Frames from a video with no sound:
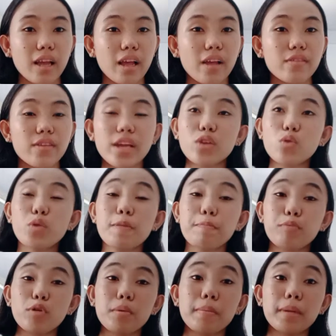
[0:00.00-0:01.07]
then we
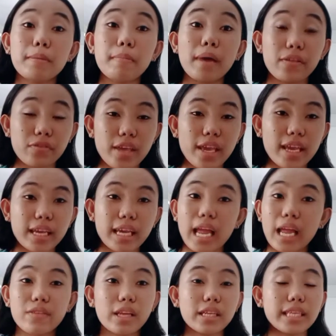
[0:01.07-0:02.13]
probably might think
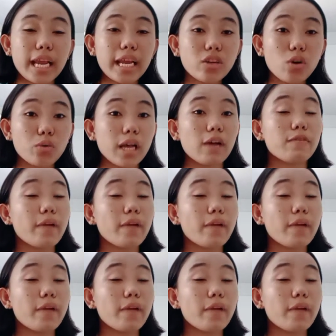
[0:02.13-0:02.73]
that they don't have